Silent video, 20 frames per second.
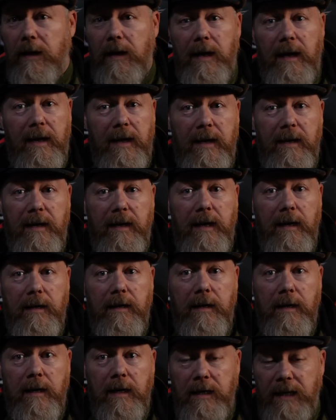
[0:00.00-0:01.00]
uh,
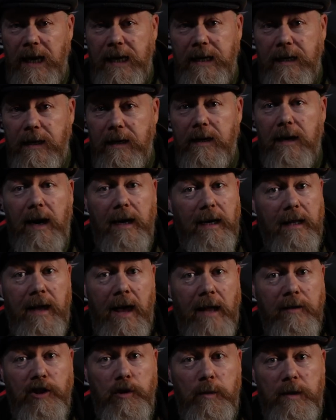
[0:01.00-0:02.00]
like, and I'll
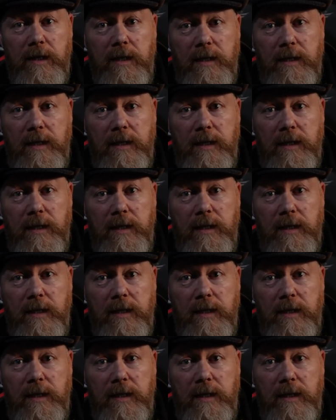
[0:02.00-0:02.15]
catch you in